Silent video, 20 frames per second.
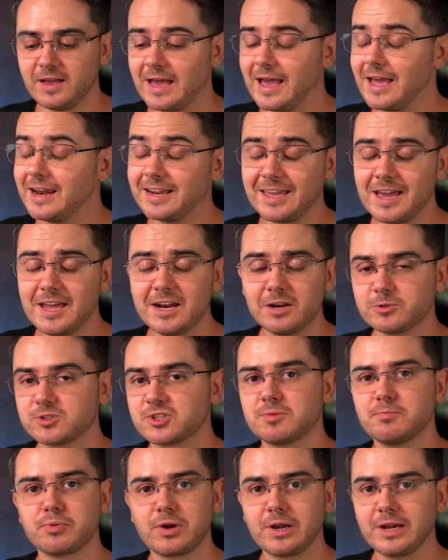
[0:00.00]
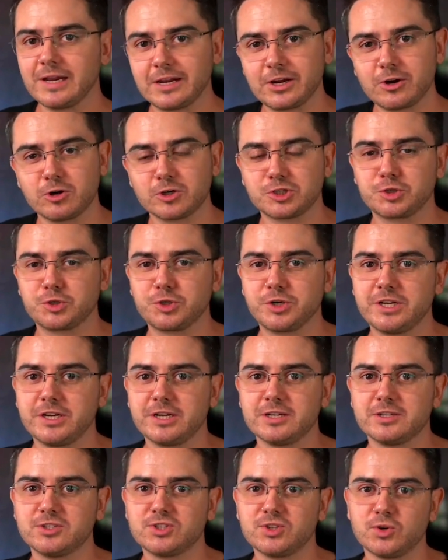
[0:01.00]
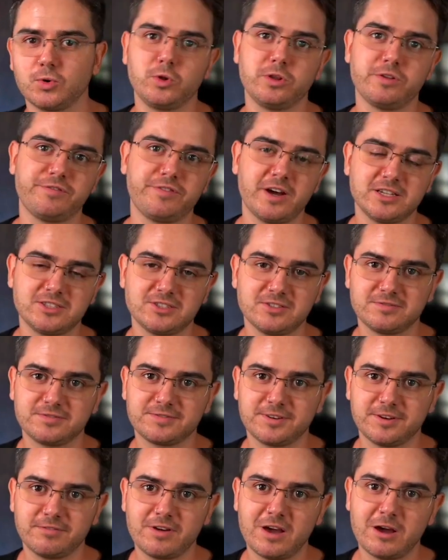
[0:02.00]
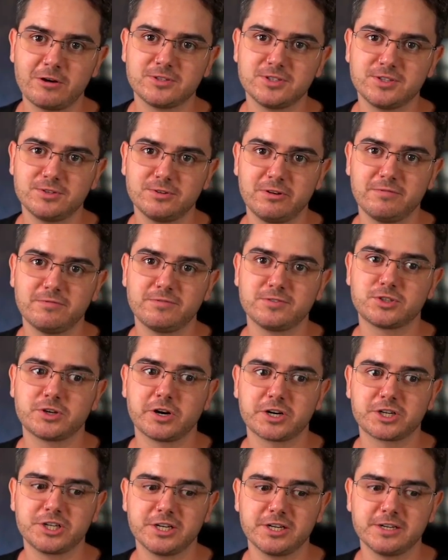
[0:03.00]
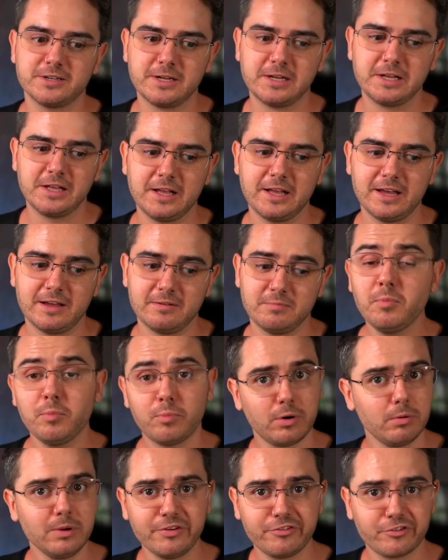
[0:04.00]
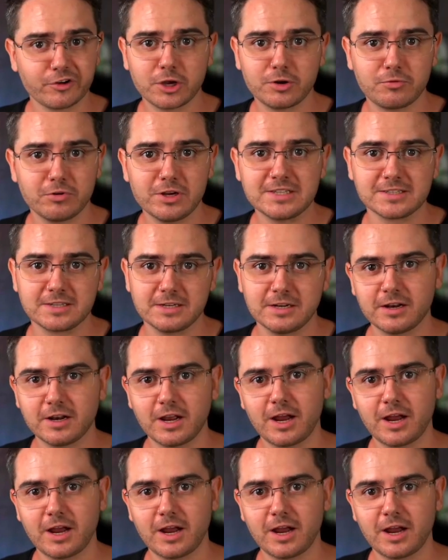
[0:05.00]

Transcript: And again, it was completely contrary to all advice of, of how to do infrastructure, and um, probably for good reason.